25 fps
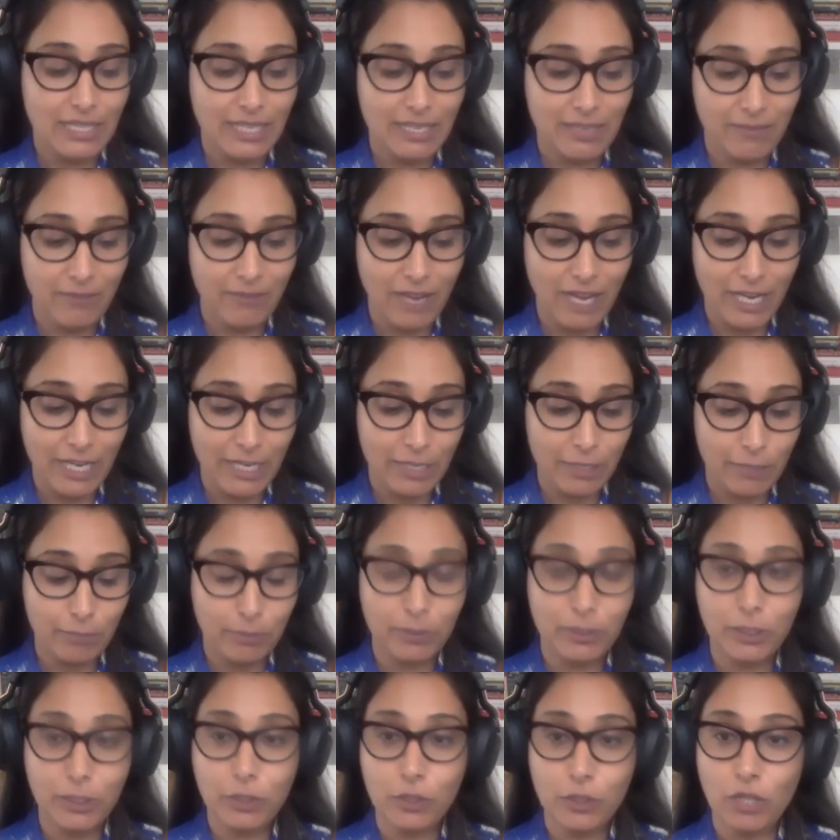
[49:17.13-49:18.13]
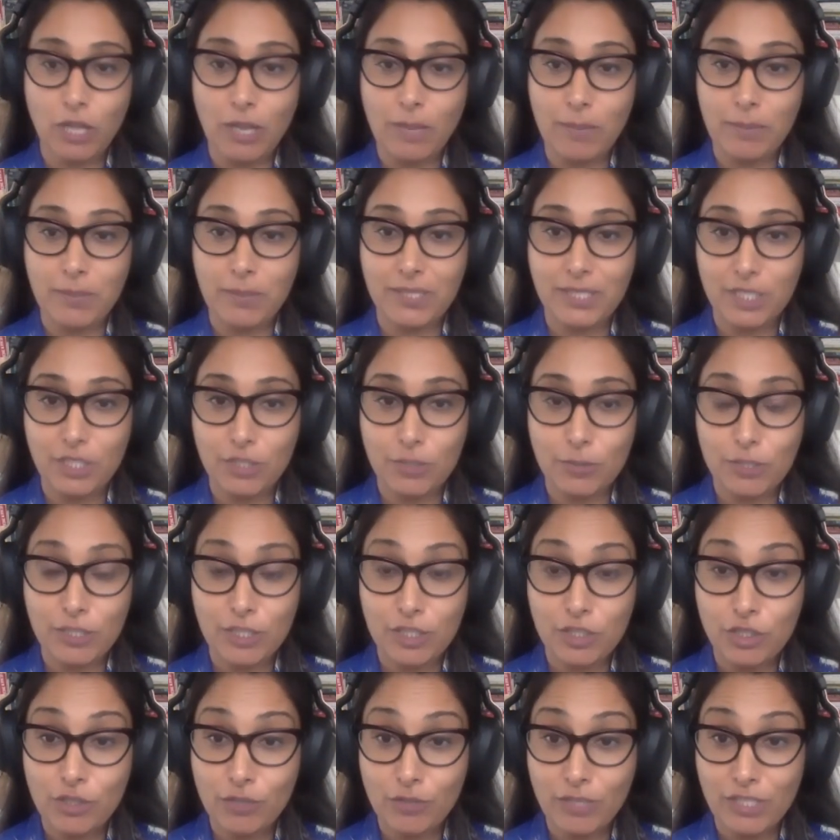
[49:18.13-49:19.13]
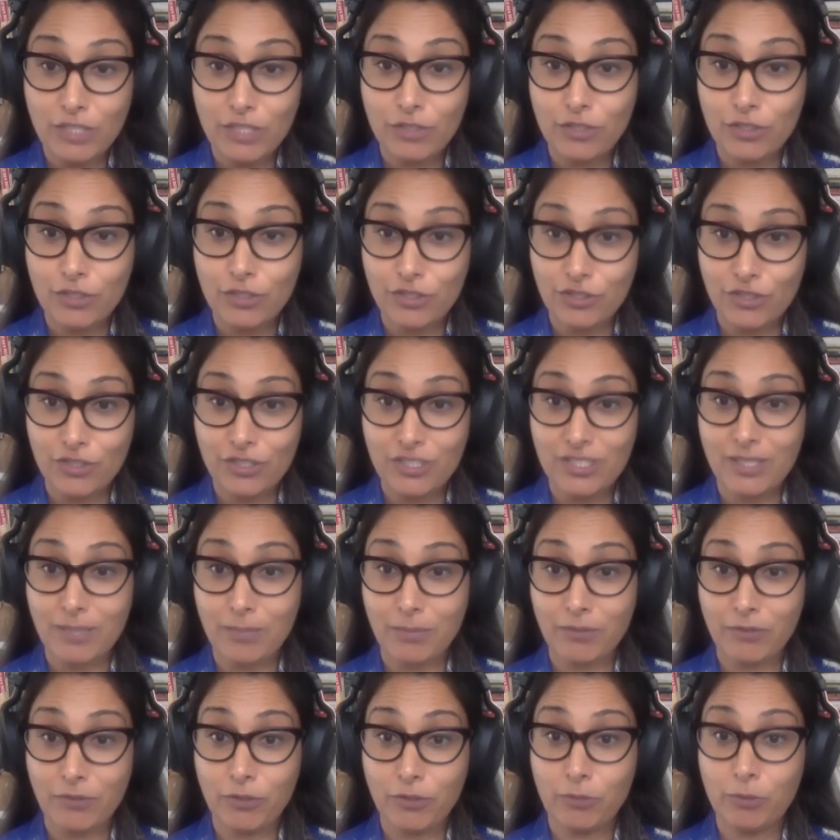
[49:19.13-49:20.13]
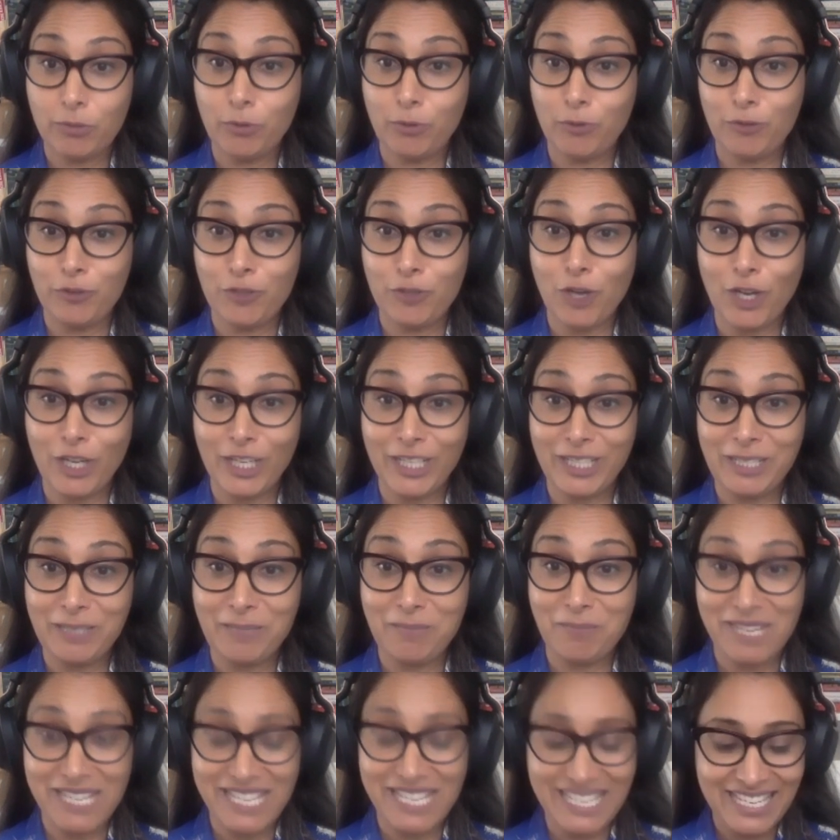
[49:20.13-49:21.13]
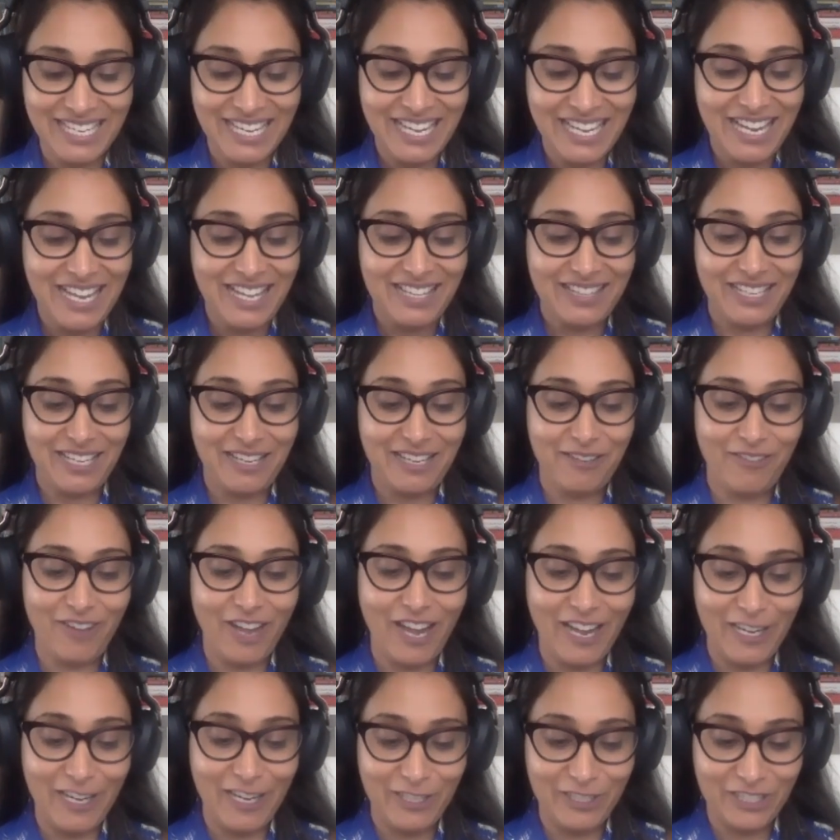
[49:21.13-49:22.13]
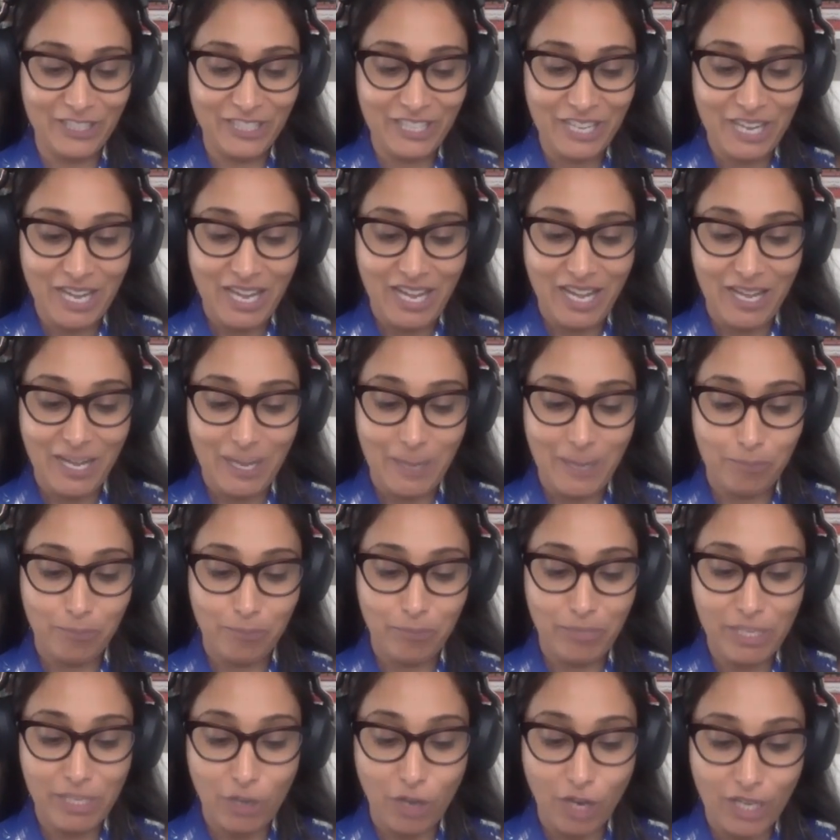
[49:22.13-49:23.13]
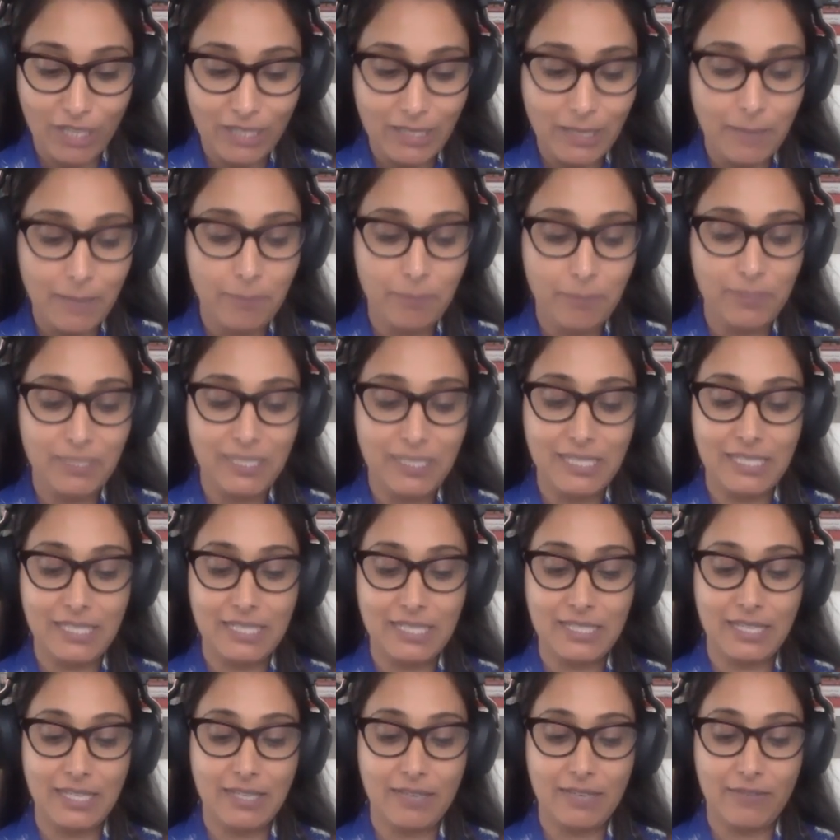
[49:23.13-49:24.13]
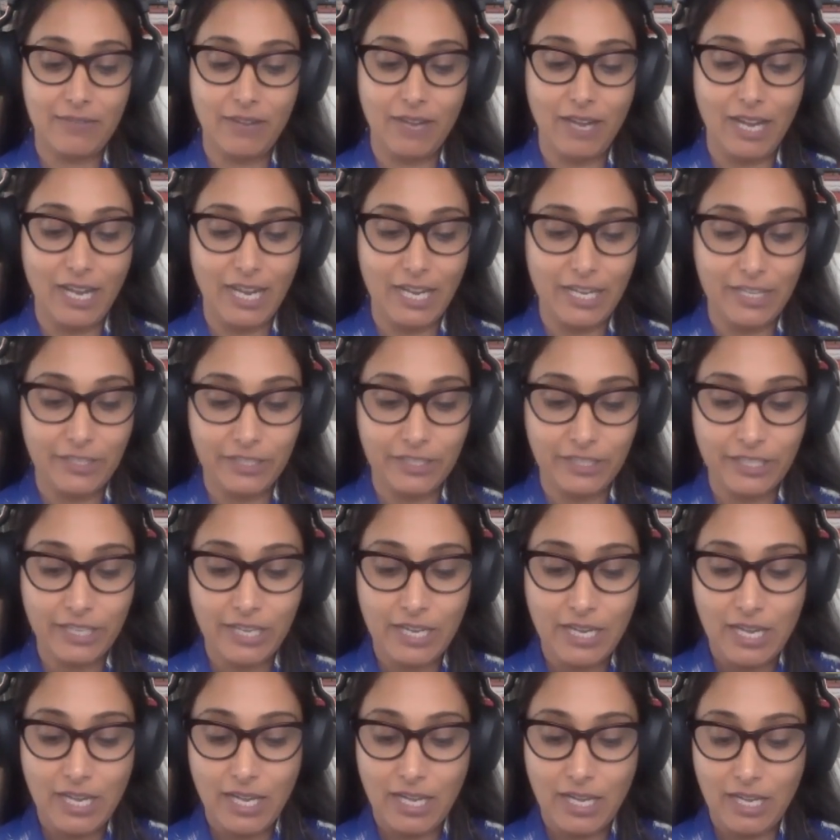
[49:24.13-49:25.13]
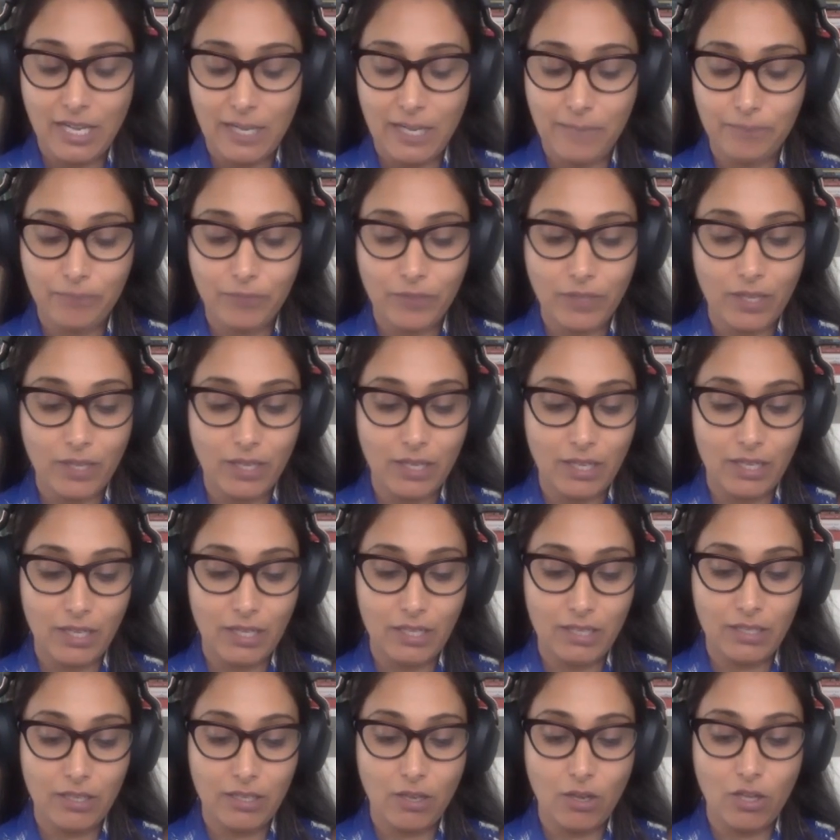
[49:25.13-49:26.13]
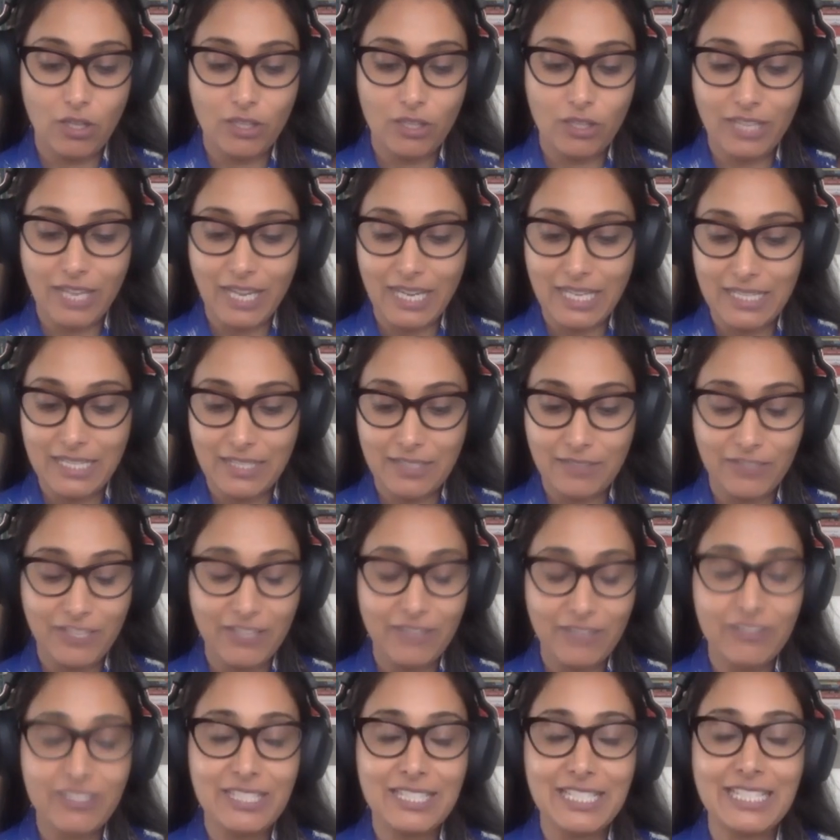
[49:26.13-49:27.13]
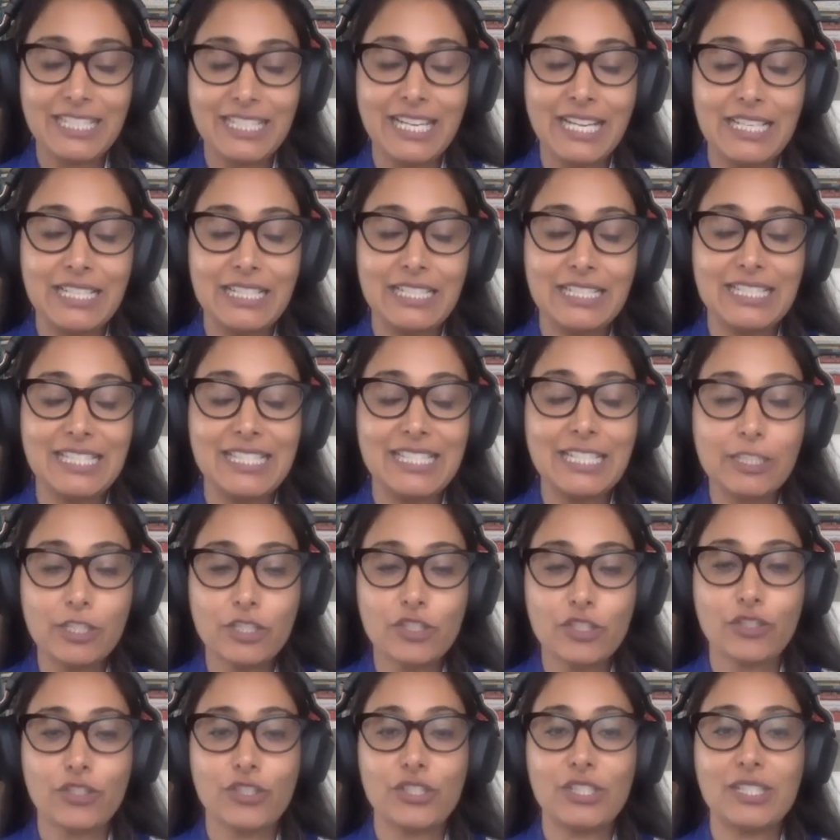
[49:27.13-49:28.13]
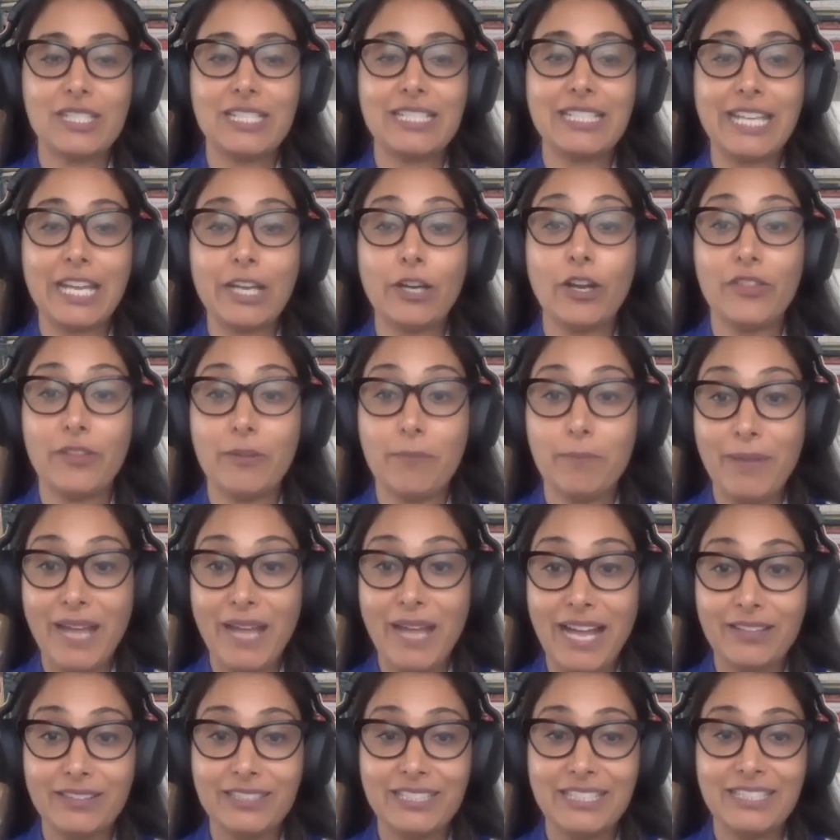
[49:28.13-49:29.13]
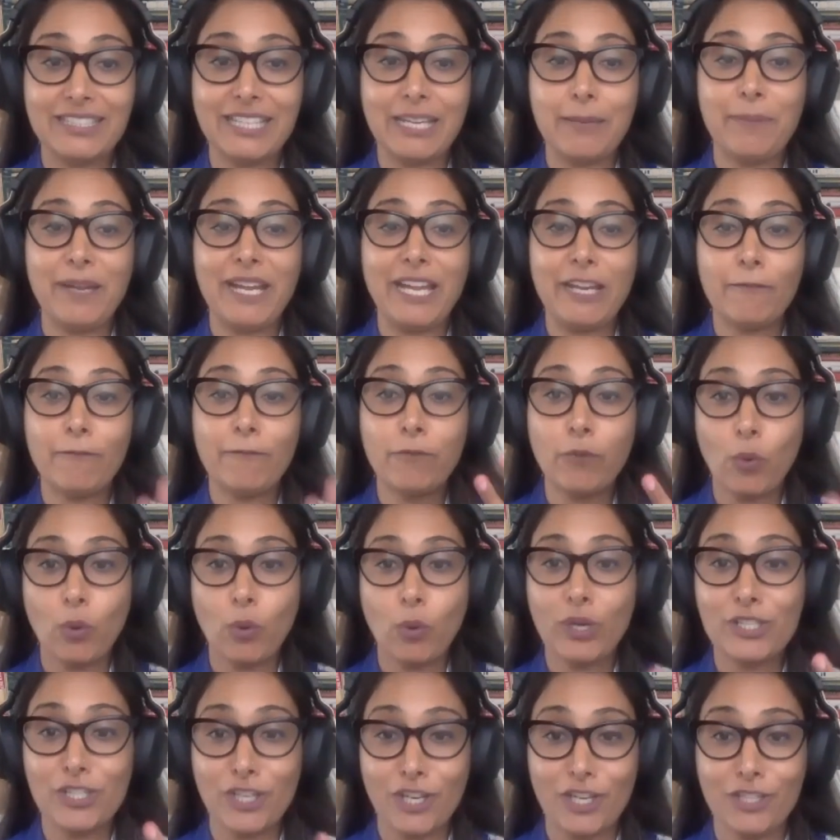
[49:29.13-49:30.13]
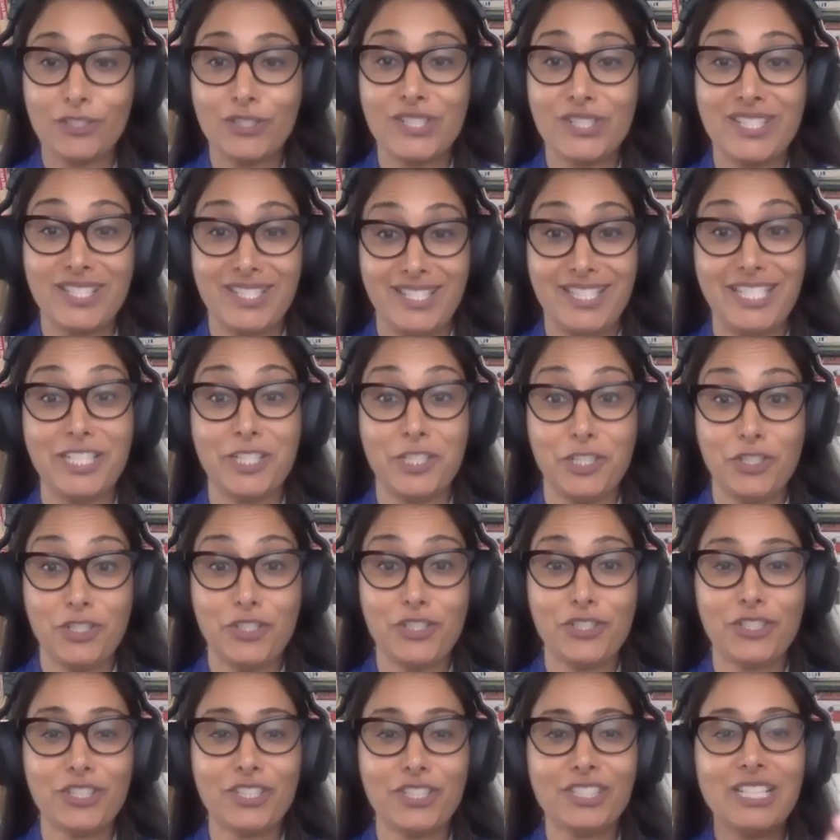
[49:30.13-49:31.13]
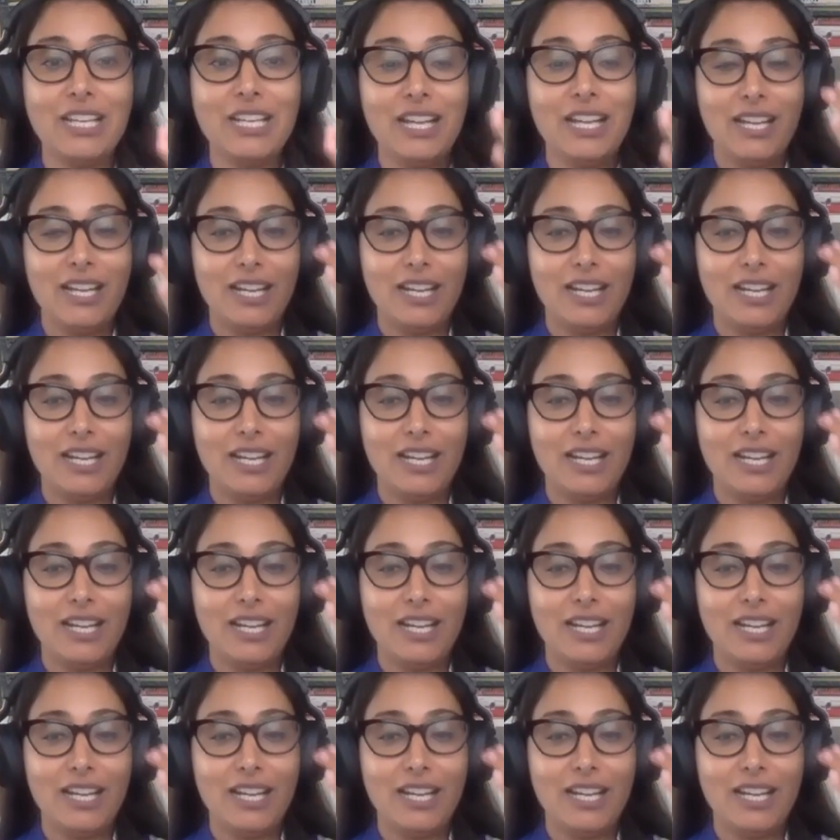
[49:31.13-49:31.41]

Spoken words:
They have hired political opposition researchers, some of whom have targeted me. They have hired PR companies. They have hired all kinds of, even to get signatures to get on the ballot, they paid $4 a signature.